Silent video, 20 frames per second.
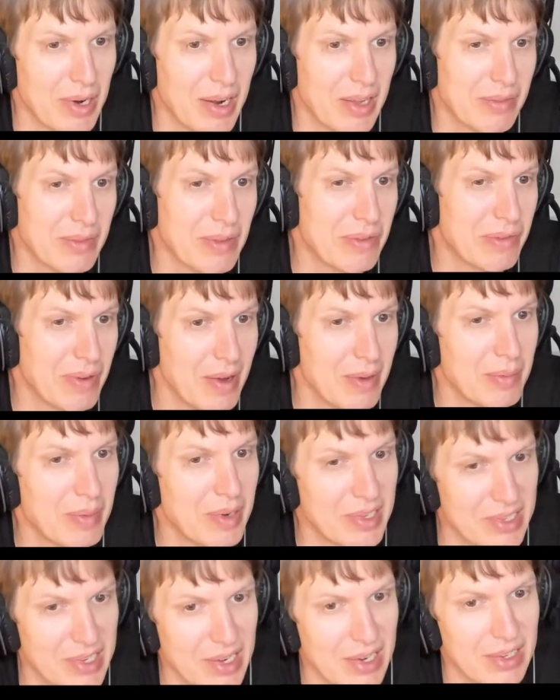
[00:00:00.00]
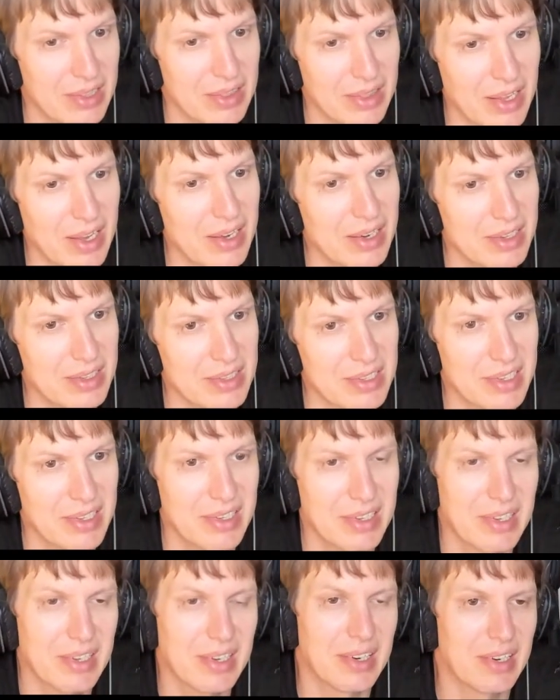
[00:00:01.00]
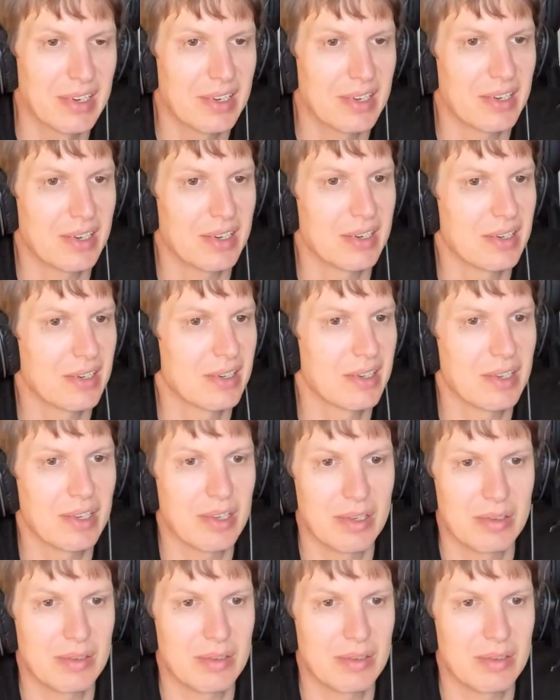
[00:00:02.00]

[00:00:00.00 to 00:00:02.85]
And with 5 millisecond latency, uh,